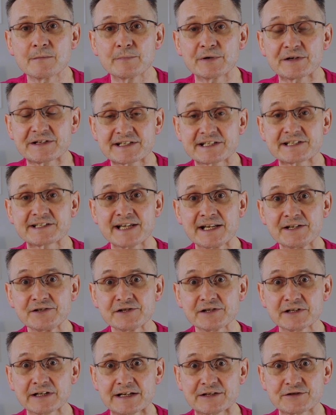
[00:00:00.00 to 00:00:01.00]
But it's
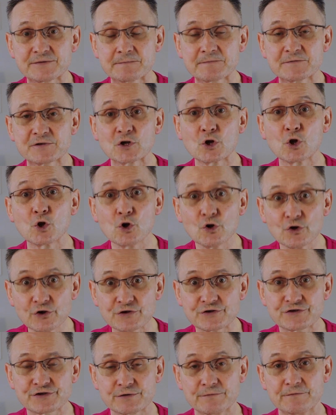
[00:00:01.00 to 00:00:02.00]
essentially to
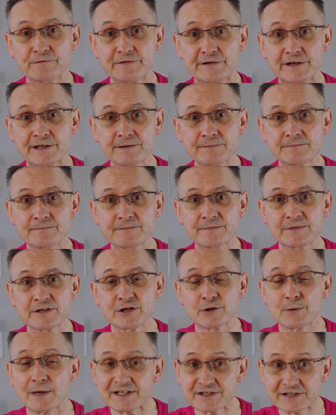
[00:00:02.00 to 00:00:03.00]
look at something
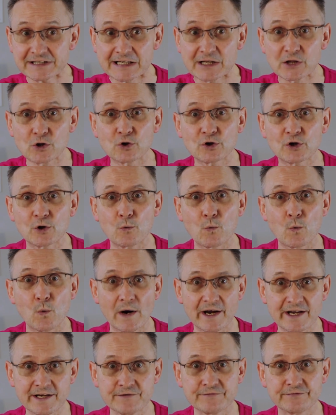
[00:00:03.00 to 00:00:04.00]
you actually look
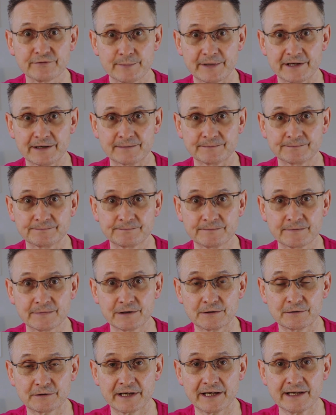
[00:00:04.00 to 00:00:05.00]
away from it,
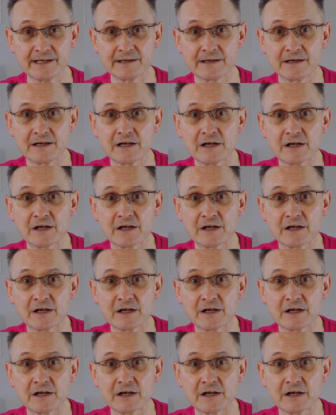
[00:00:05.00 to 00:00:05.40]
okay?